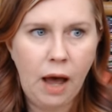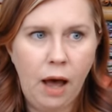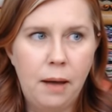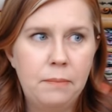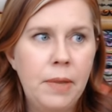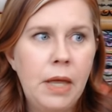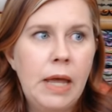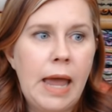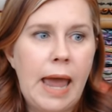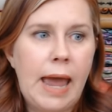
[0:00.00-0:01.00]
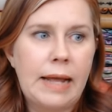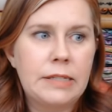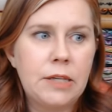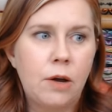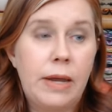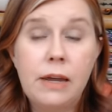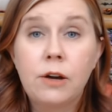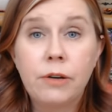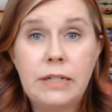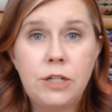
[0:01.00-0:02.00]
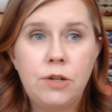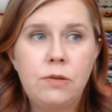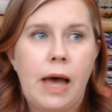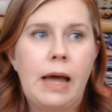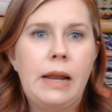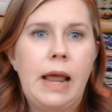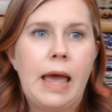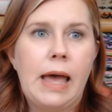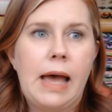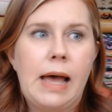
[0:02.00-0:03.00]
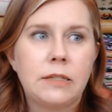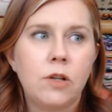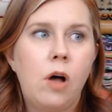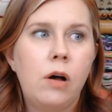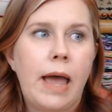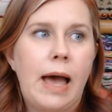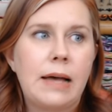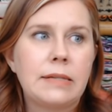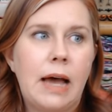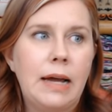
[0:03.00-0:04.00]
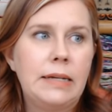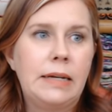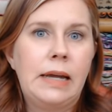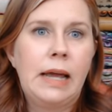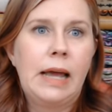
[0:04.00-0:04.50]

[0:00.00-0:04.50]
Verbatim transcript: Um, and so he agreed to do that as long as I,